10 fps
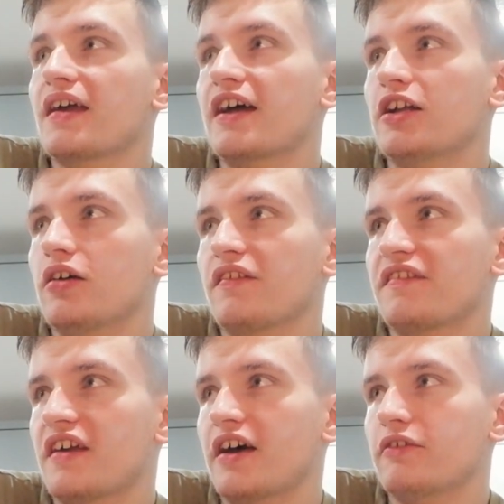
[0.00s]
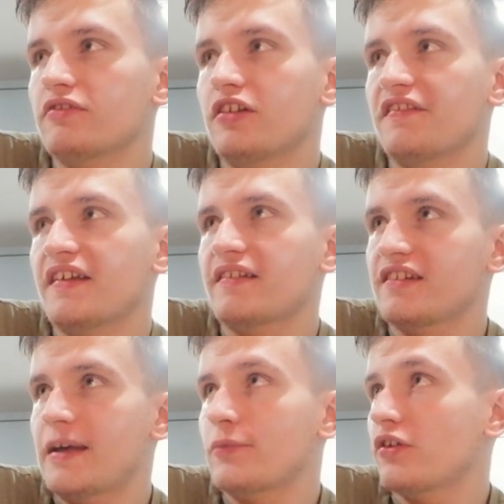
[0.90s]
And also on
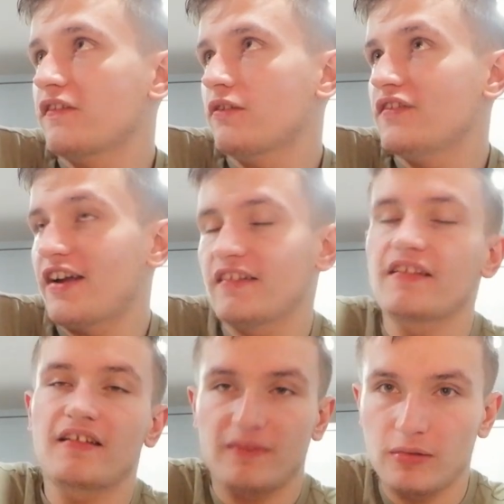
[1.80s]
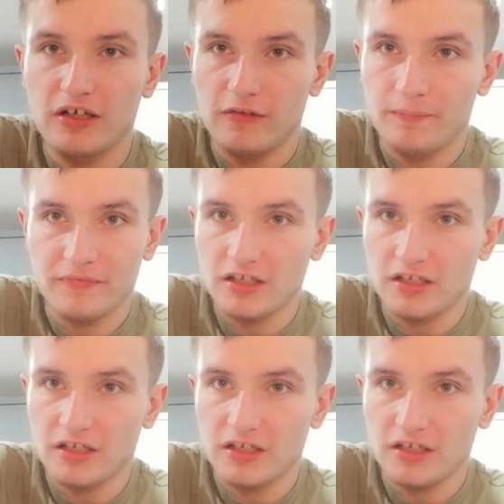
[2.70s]
Saturday I'm going to an event as well.